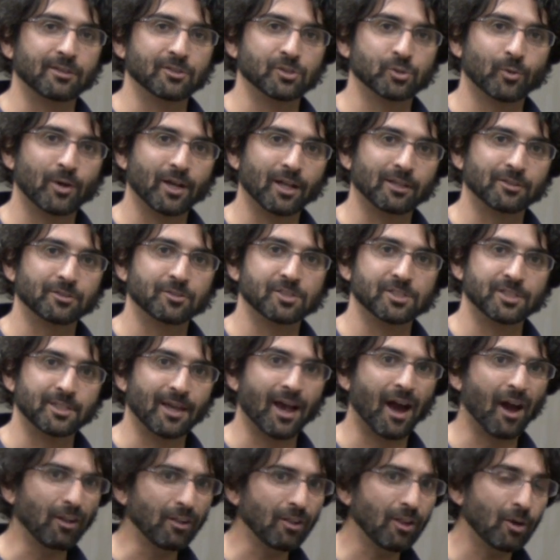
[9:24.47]
as well to see
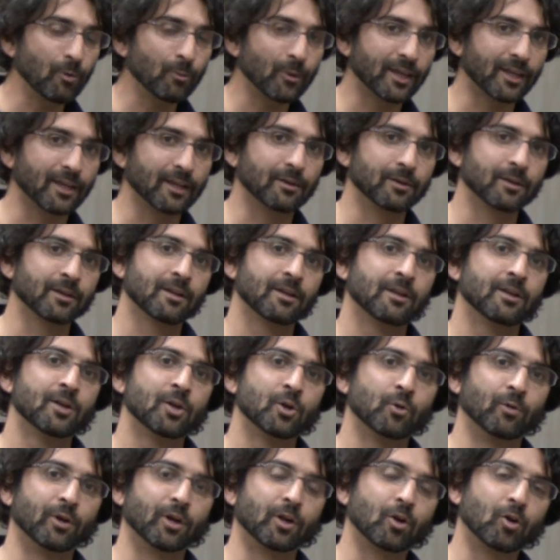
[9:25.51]
how long we can
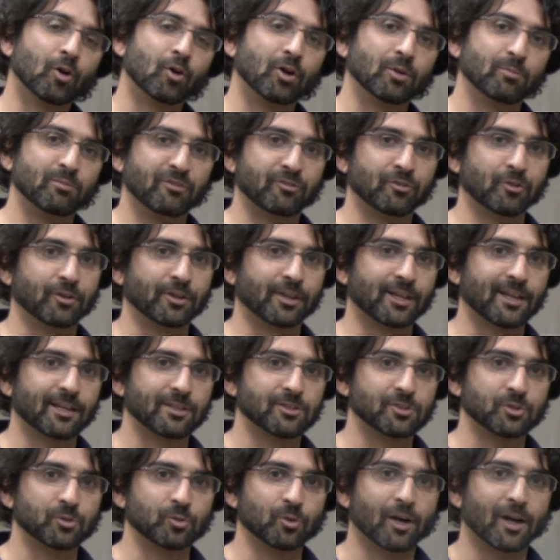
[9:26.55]
record before it
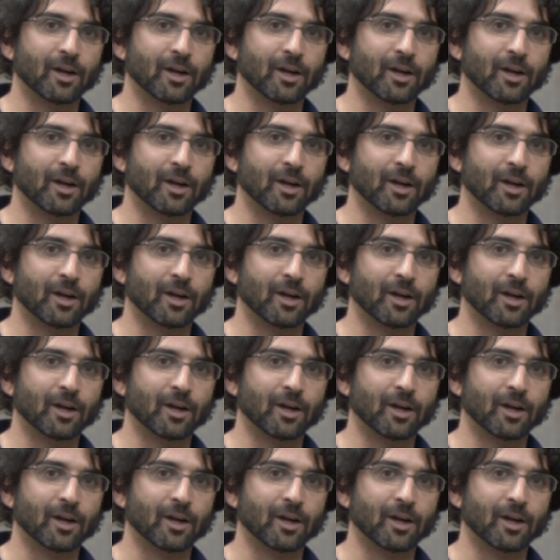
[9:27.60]
gets too